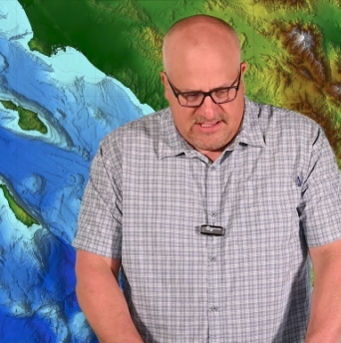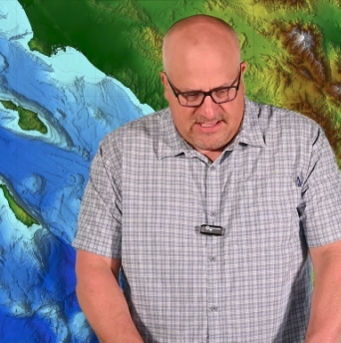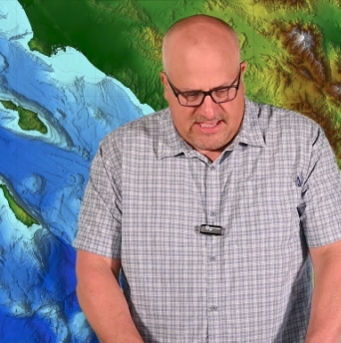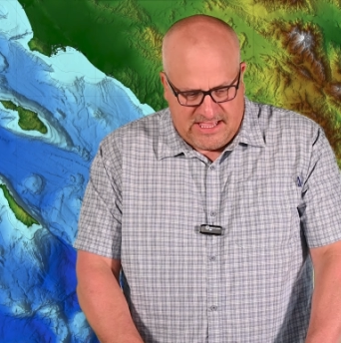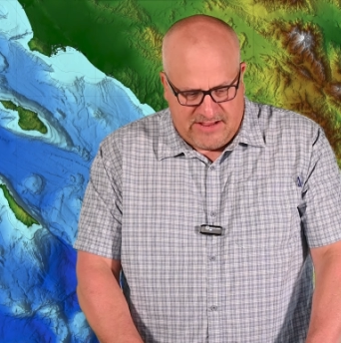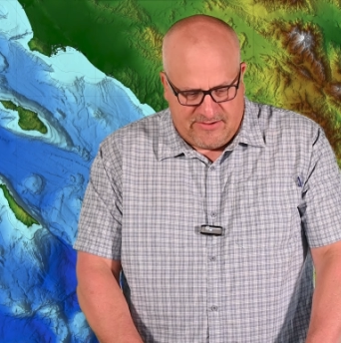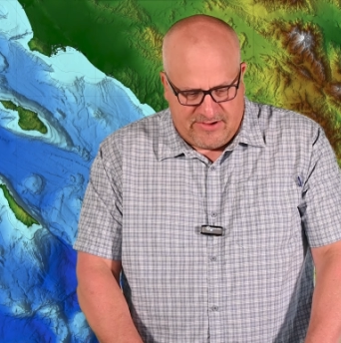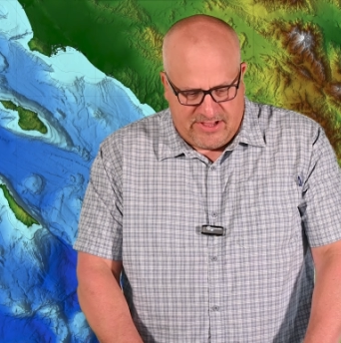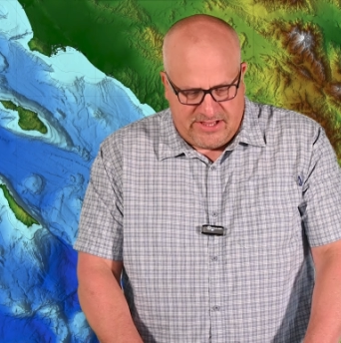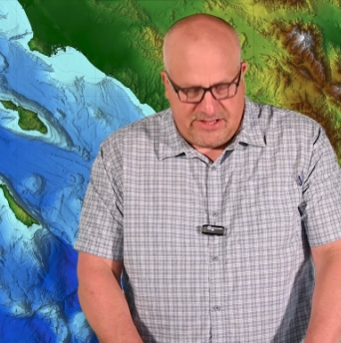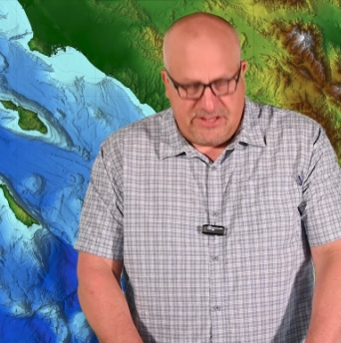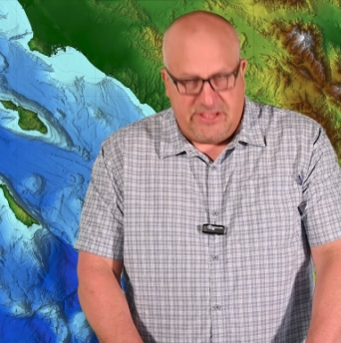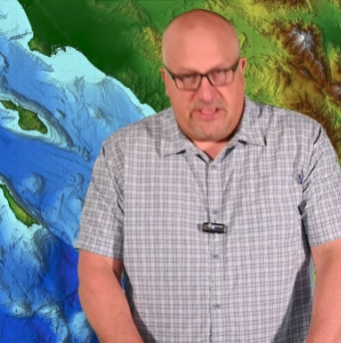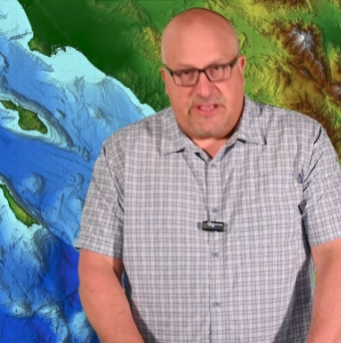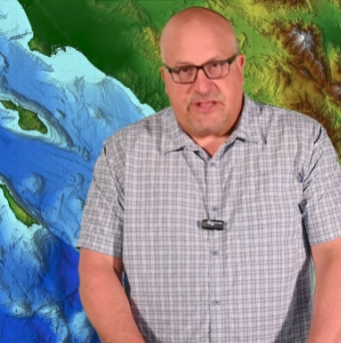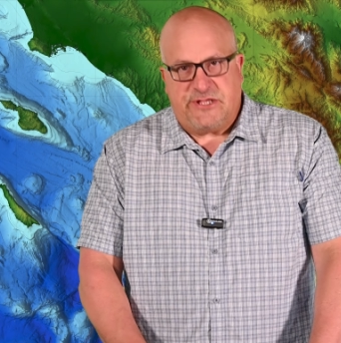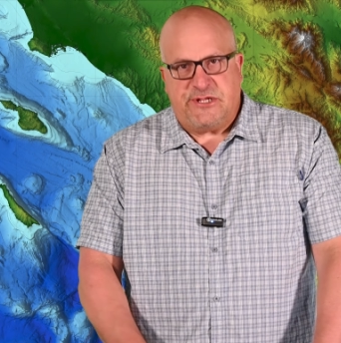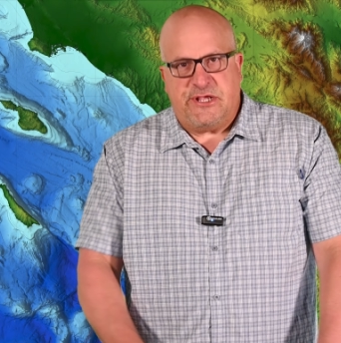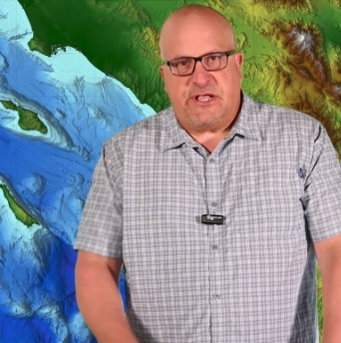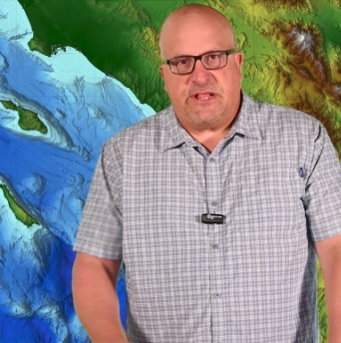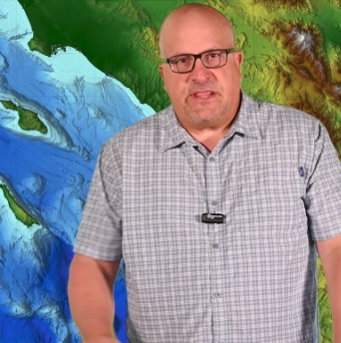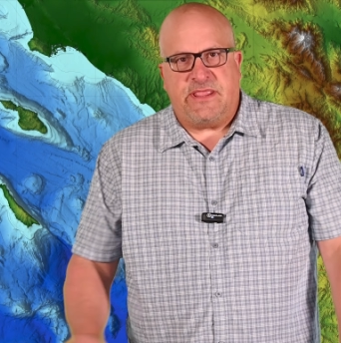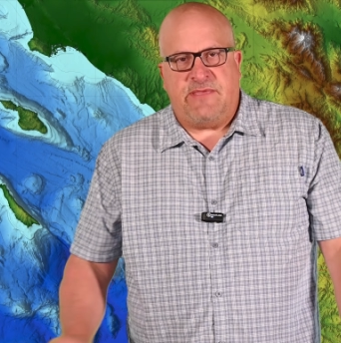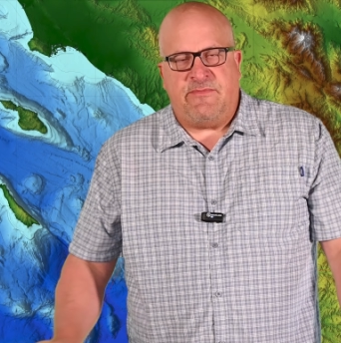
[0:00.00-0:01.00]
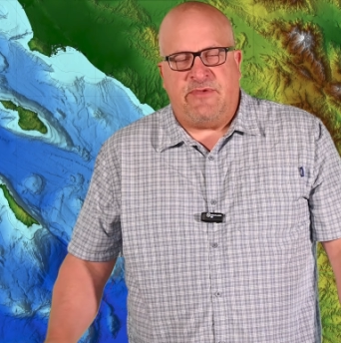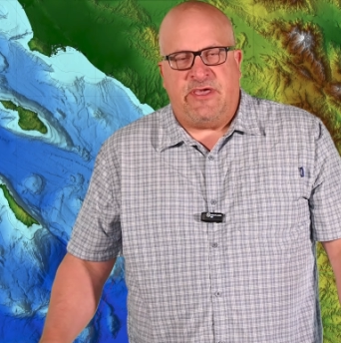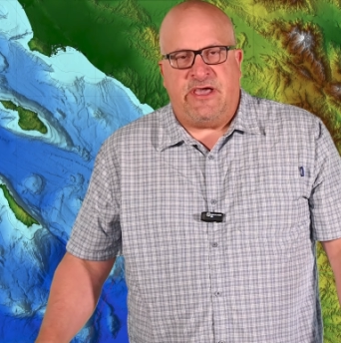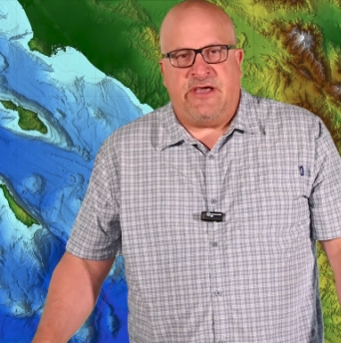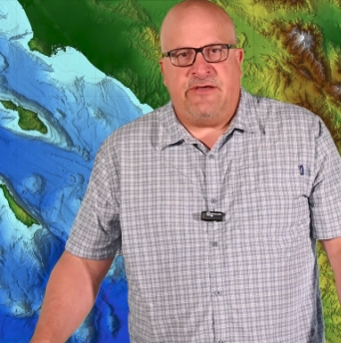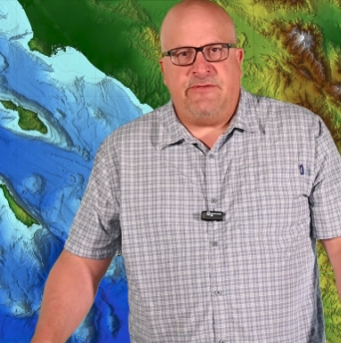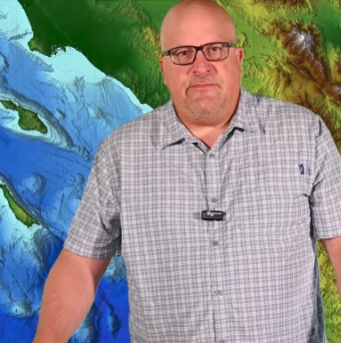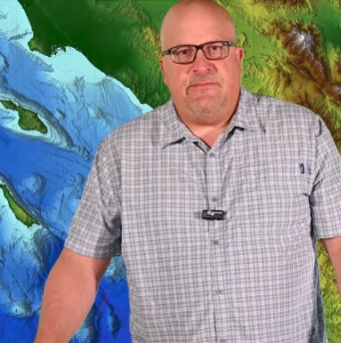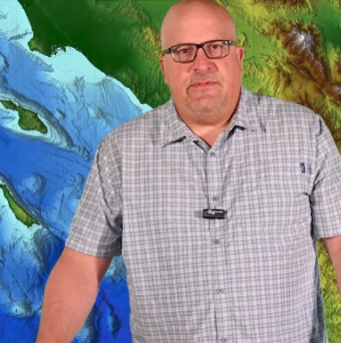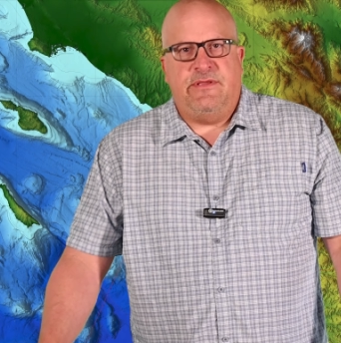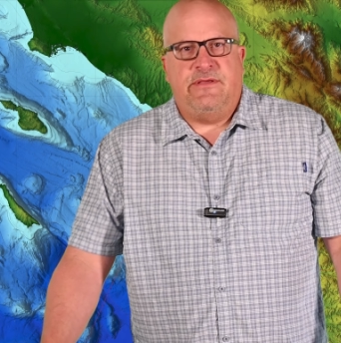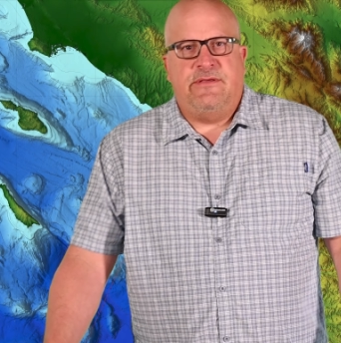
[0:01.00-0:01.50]
anyway, you can check them
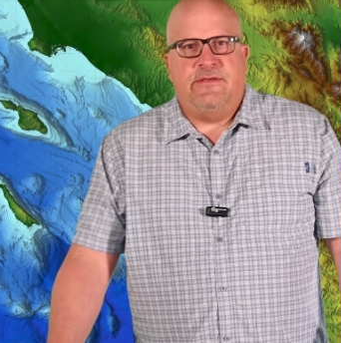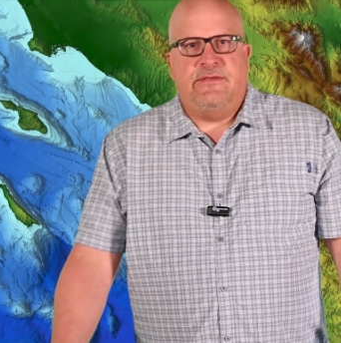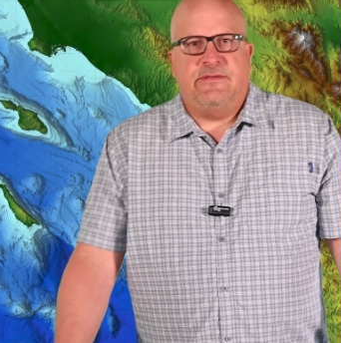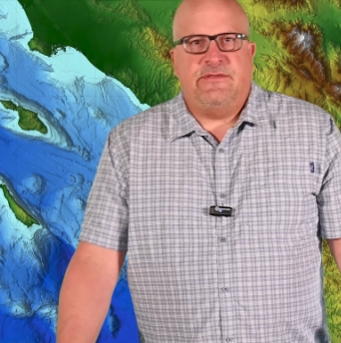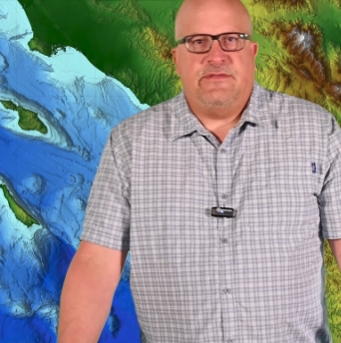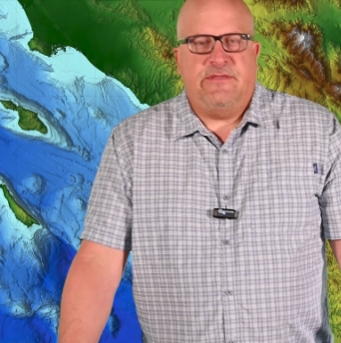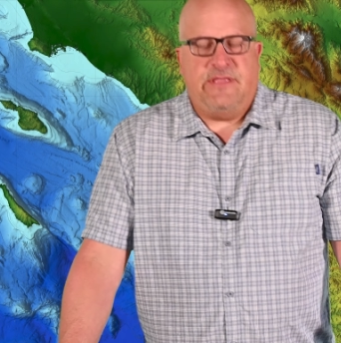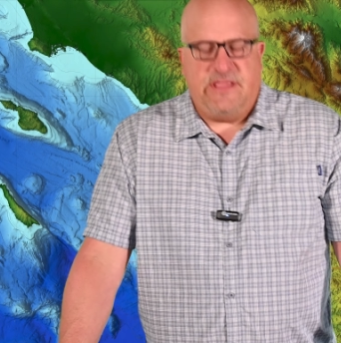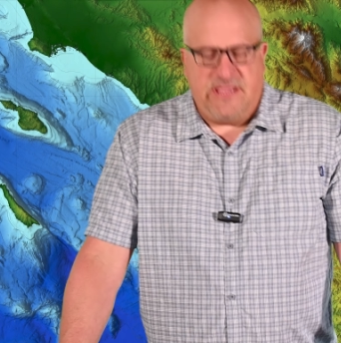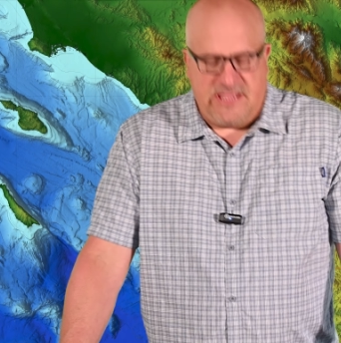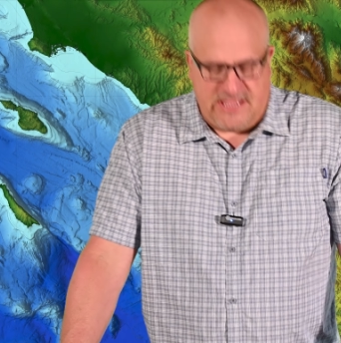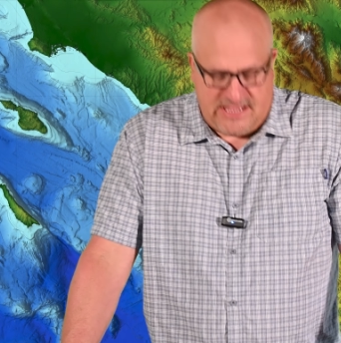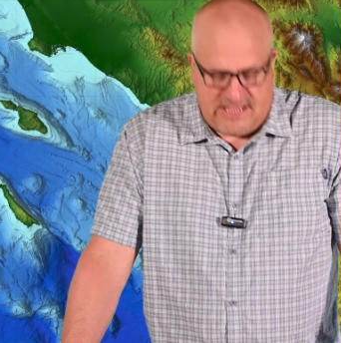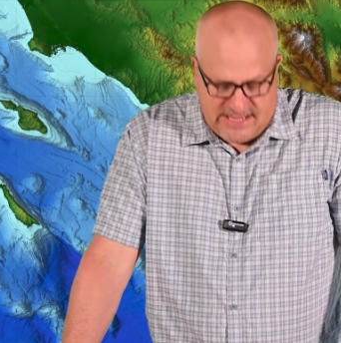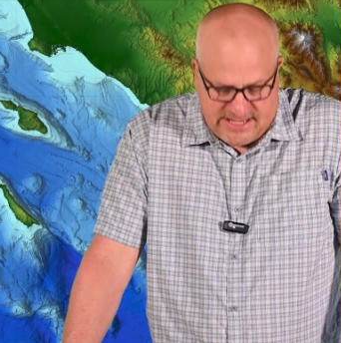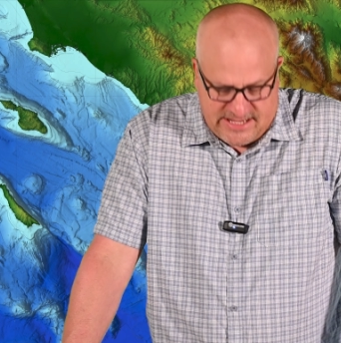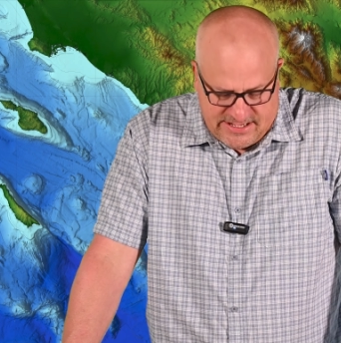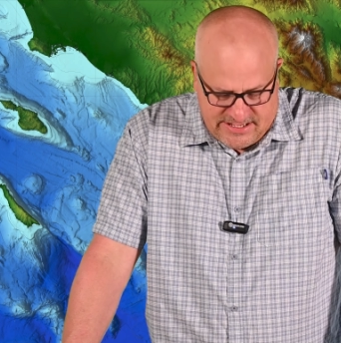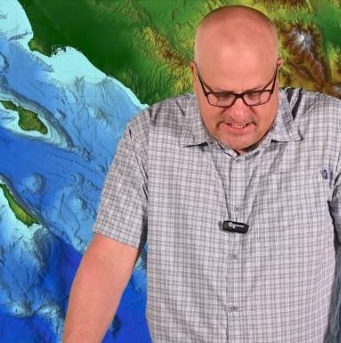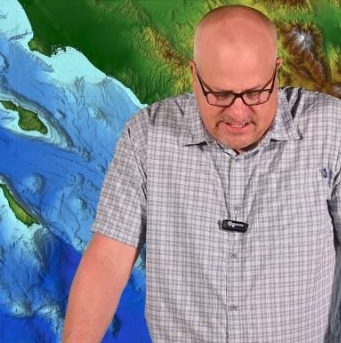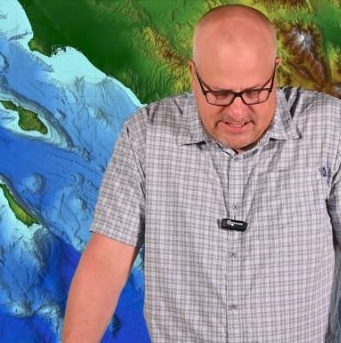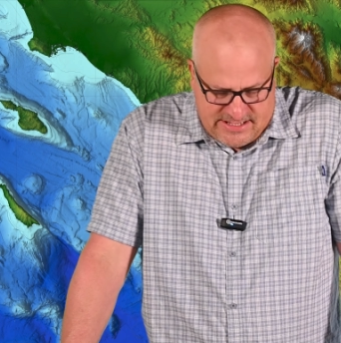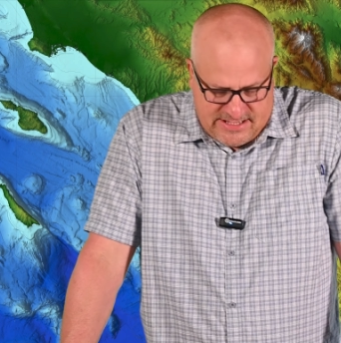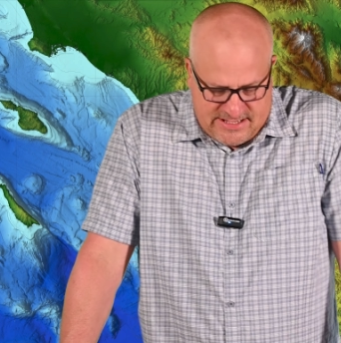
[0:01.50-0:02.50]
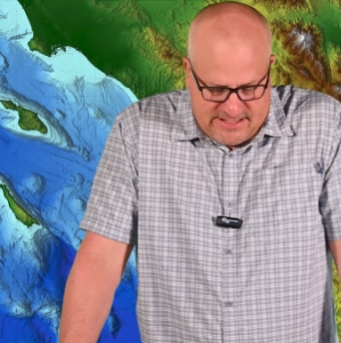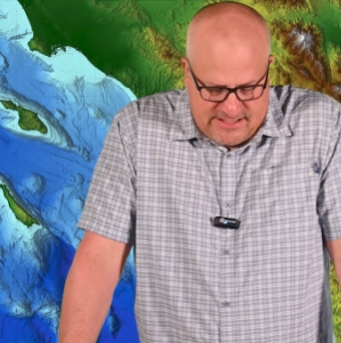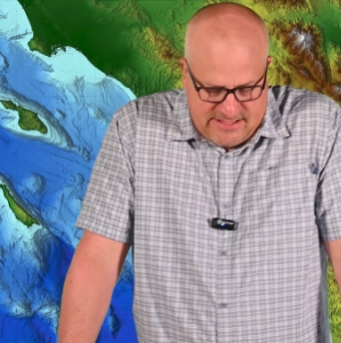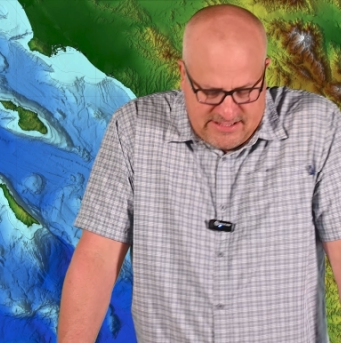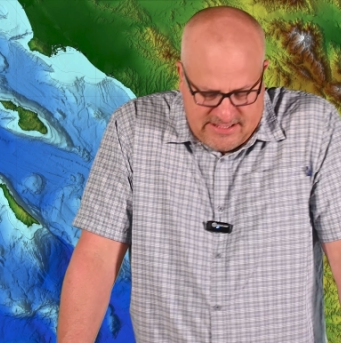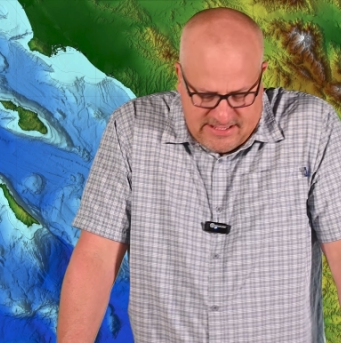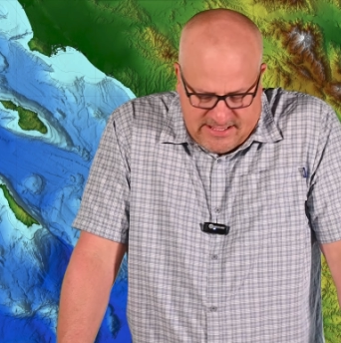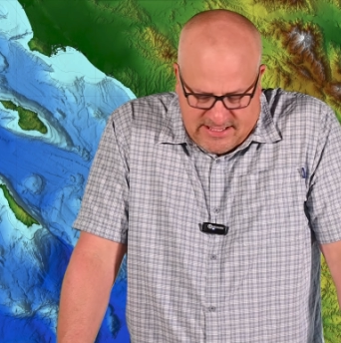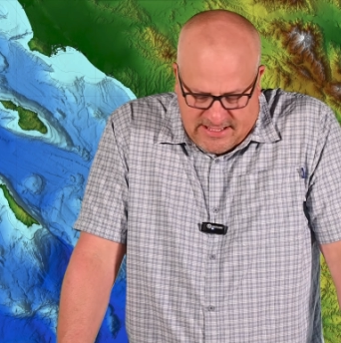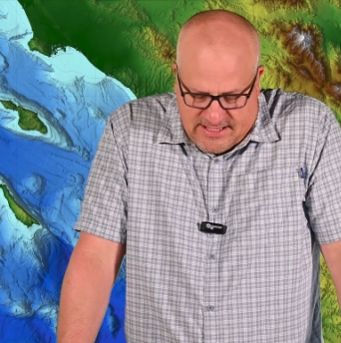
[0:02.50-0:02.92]
out. And, uh,